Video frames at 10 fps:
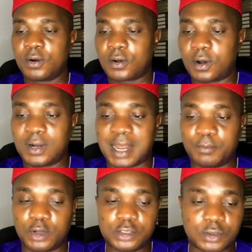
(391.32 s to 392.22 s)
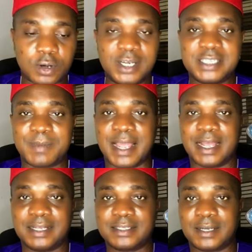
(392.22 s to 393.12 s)
Call, I'm going to call this my
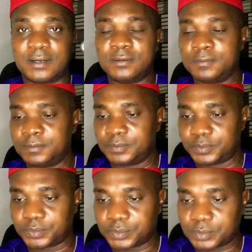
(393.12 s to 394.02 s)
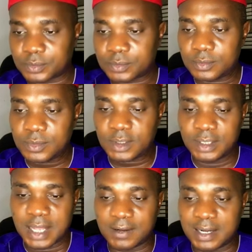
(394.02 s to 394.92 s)
Airtel.
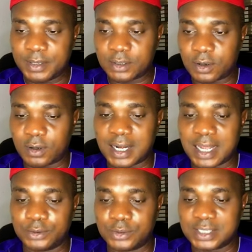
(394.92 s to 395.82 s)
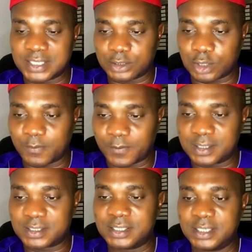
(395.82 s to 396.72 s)
Now let me call and do the setup
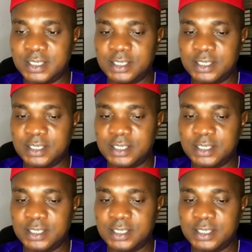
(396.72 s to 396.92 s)
first.